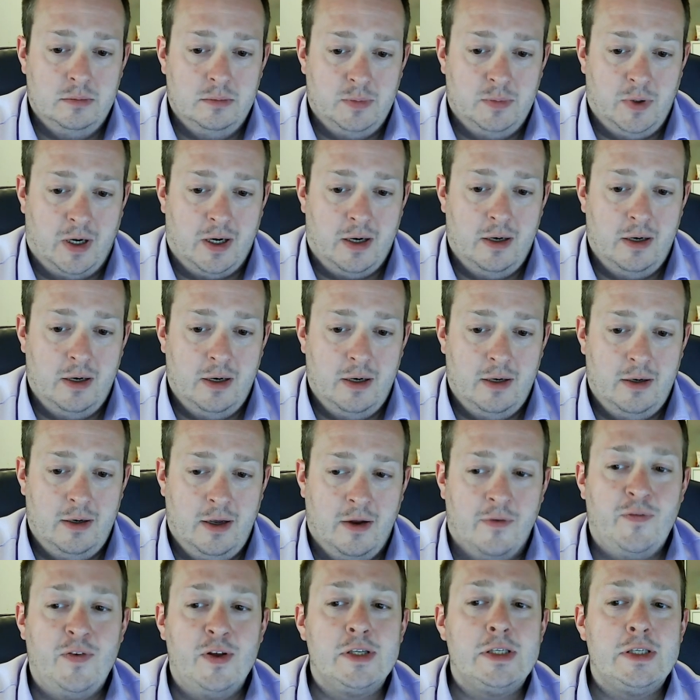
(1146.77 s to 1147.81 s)
but it
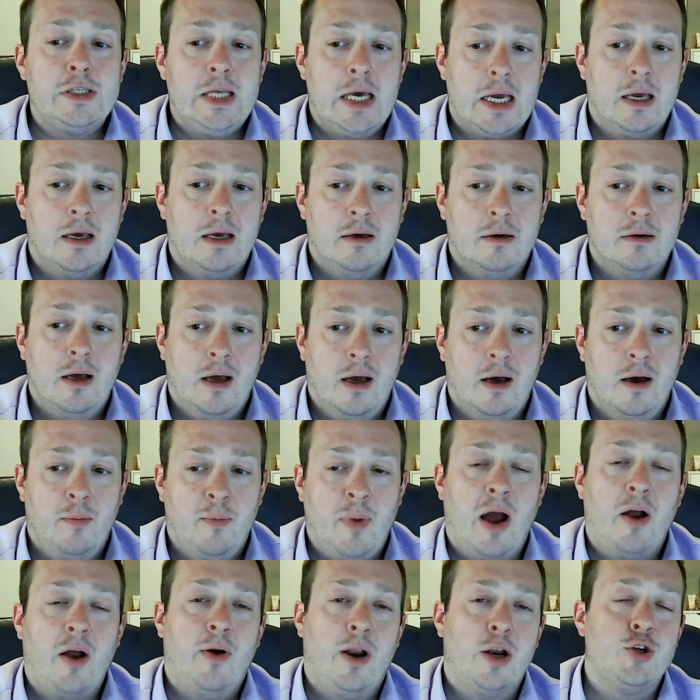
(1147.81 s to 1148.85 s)
feels like
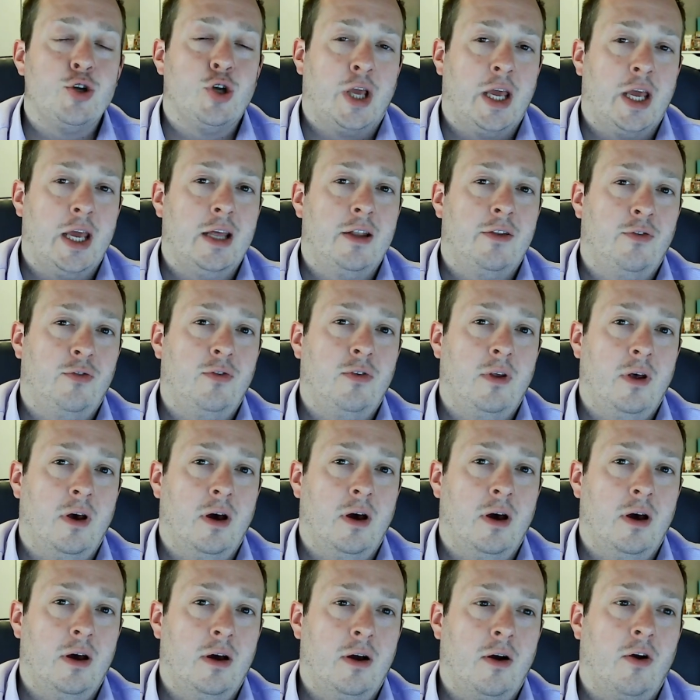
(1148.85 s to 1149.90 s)
biracial kids
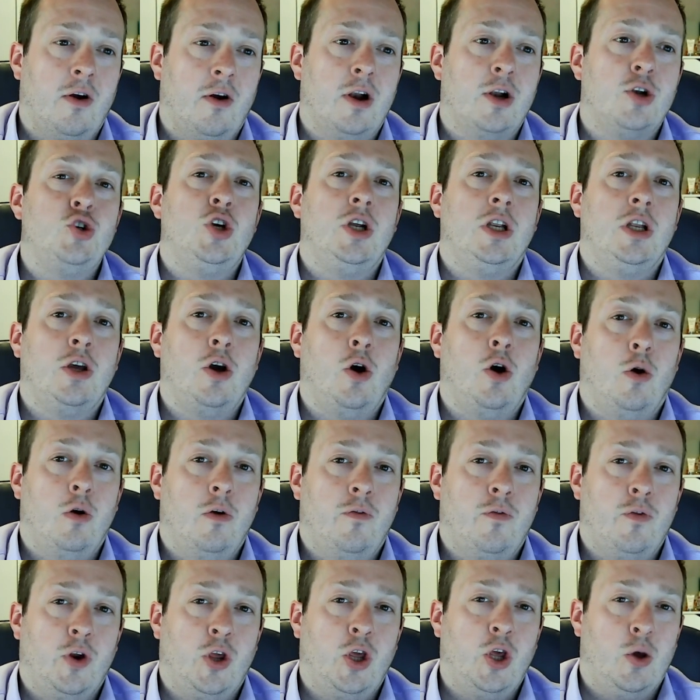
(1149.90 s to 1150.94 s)
are a cheat code
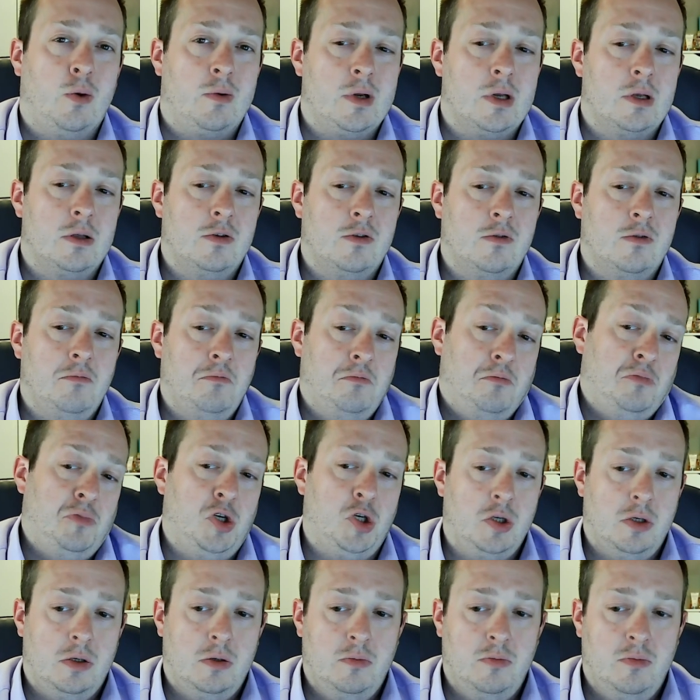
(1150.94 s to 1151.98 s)
for cuteness.
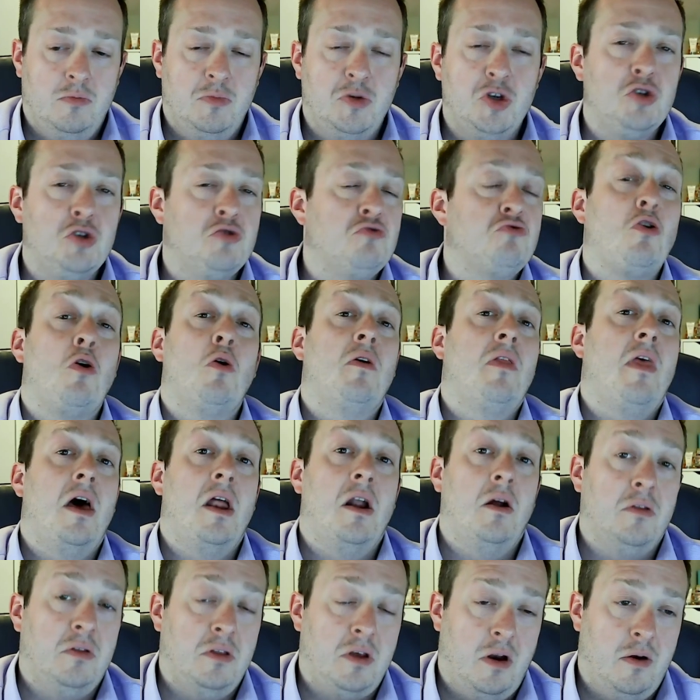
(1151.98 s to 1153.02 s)
Just throwing that
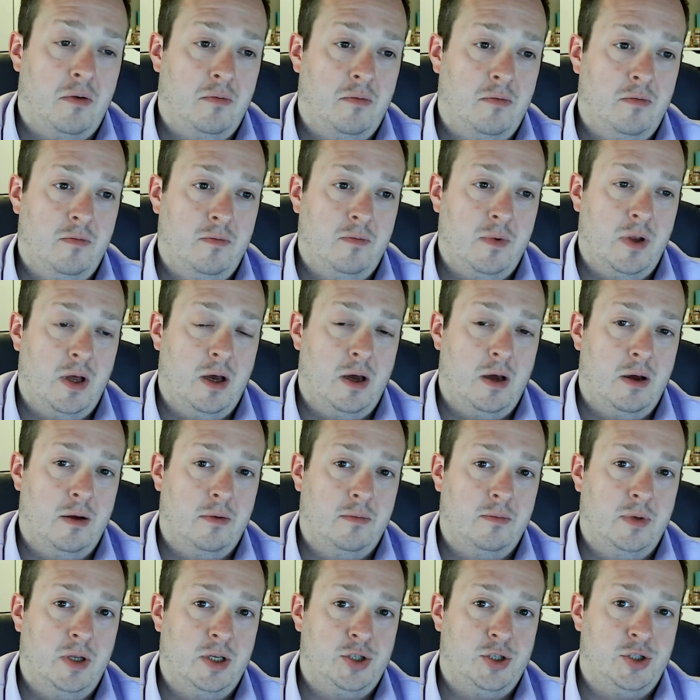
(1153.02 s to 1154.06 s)
out there.
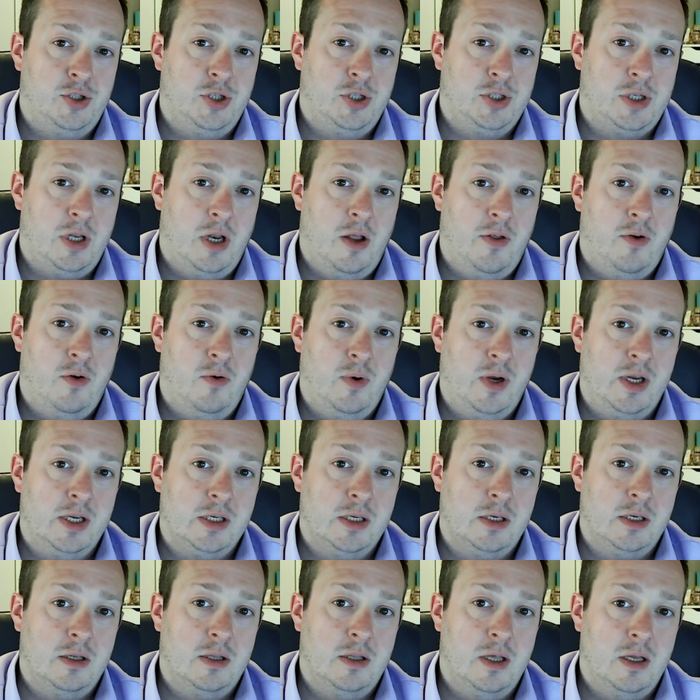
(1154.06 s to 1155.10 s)
It's just another
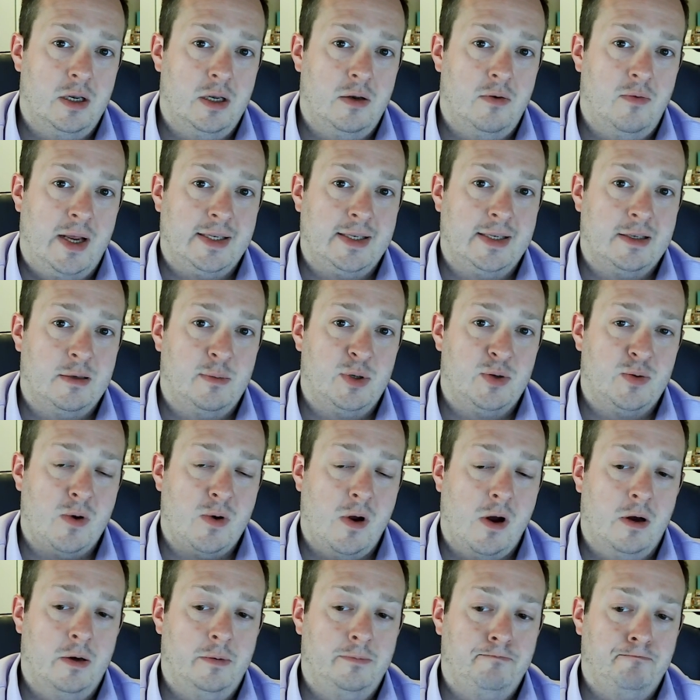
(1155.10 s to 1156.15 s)
reason that racism is
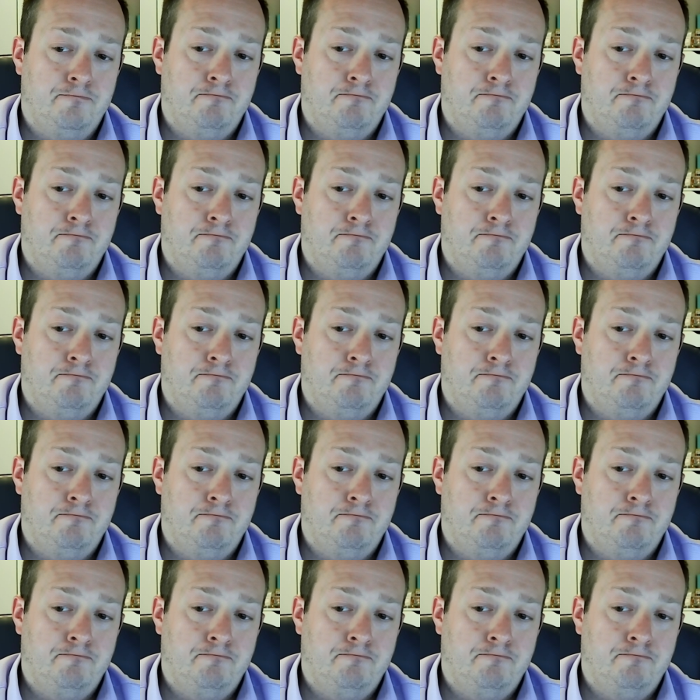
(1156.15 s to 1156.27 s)
wrong.